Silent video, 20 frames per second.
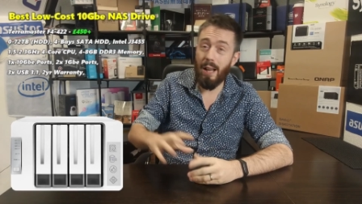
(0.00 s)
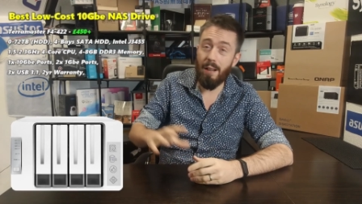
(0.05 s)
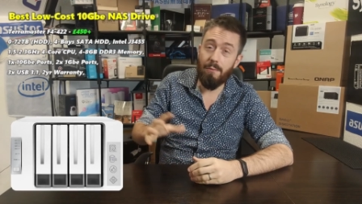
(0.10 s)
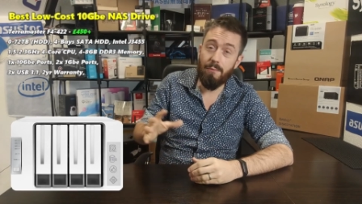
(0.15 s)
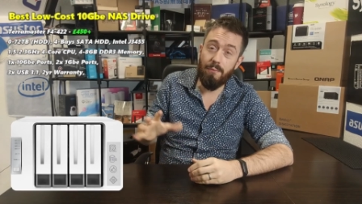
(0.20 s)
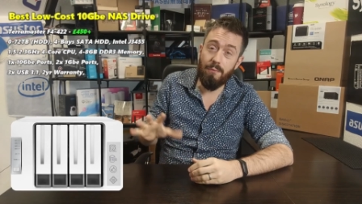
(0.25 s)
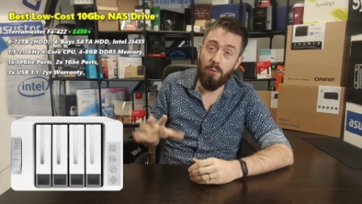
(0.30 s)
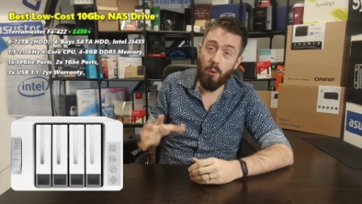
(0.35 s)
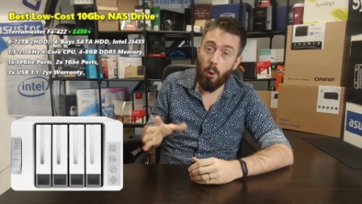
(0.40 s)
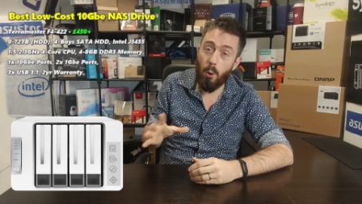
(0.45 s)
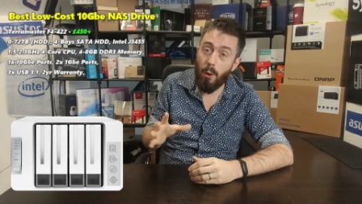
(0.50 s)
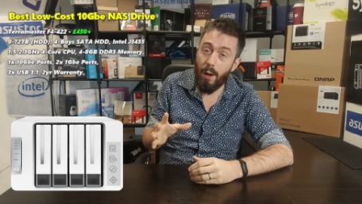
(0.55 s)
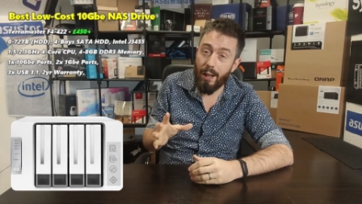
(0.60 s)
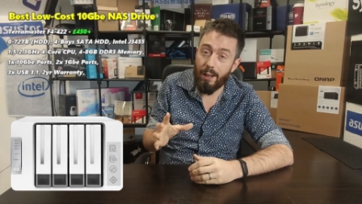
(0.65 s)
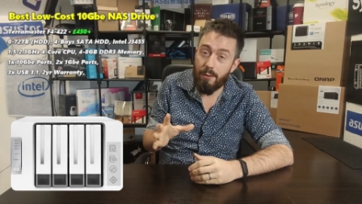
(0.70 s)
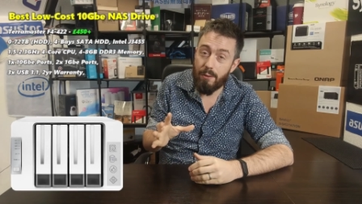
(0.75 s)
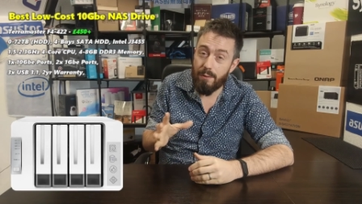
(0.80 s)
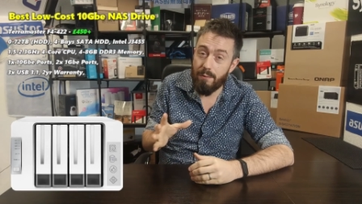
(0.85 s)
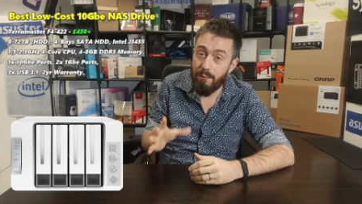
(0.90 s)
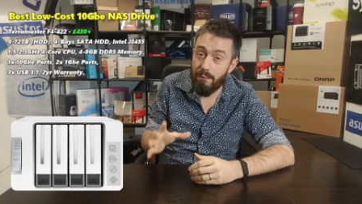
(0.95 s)
about four
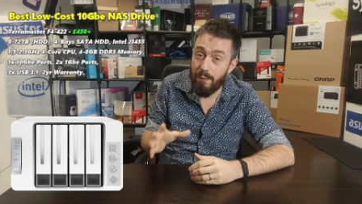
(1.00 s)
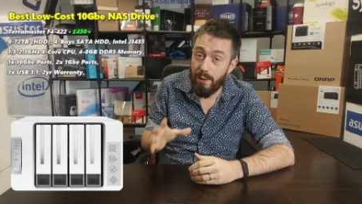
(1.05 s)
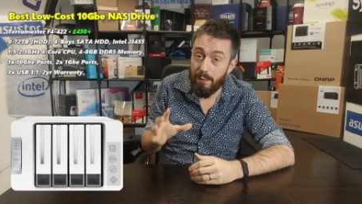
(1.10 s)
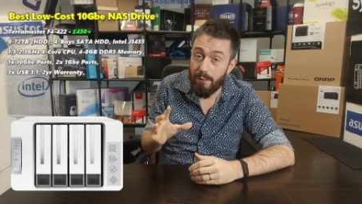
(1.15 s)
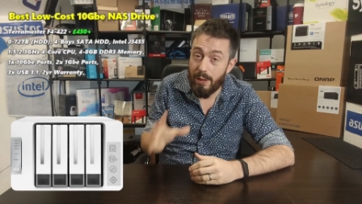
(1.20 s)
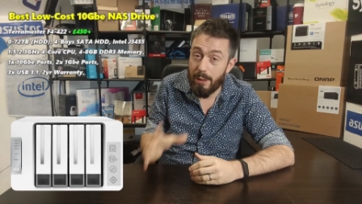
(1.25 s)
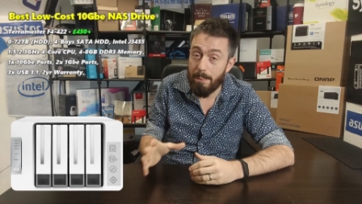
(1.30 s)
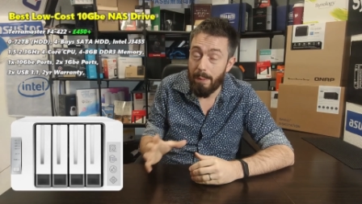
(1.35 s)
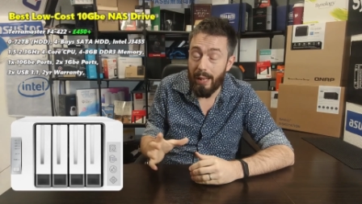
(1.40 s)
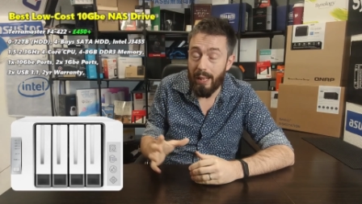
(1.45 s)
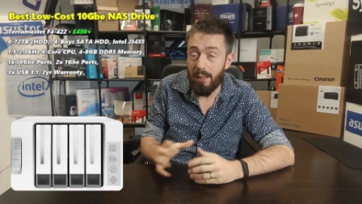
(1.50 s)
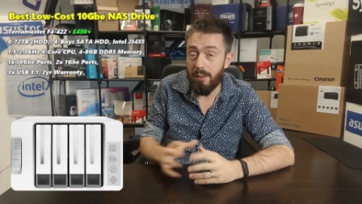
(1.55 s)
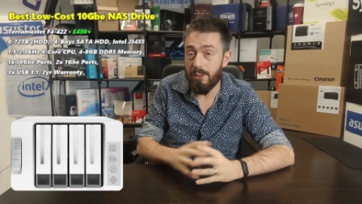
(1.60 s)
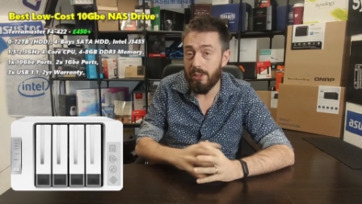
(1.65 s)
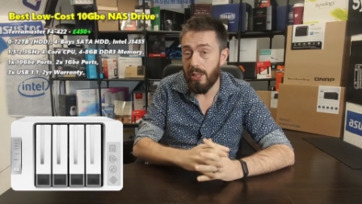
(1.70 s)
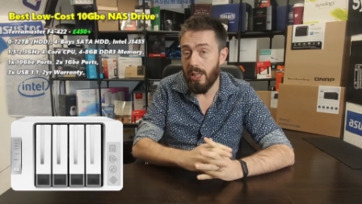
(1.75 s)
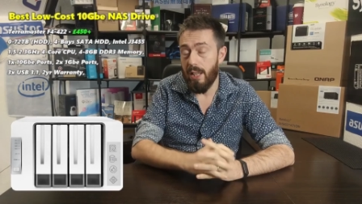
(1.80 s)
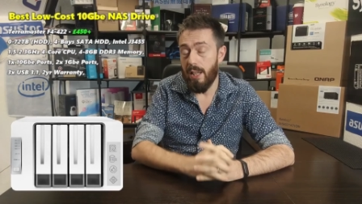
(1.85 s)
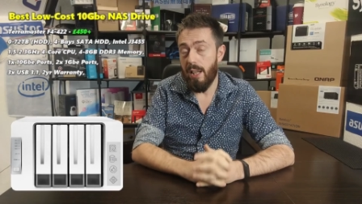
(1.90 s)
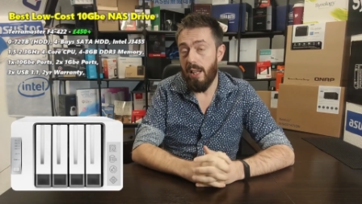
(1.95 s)
hundred and fifty
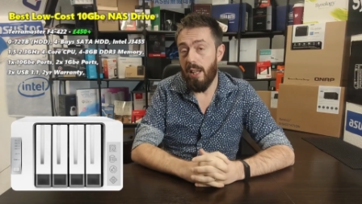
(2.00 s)
pounds.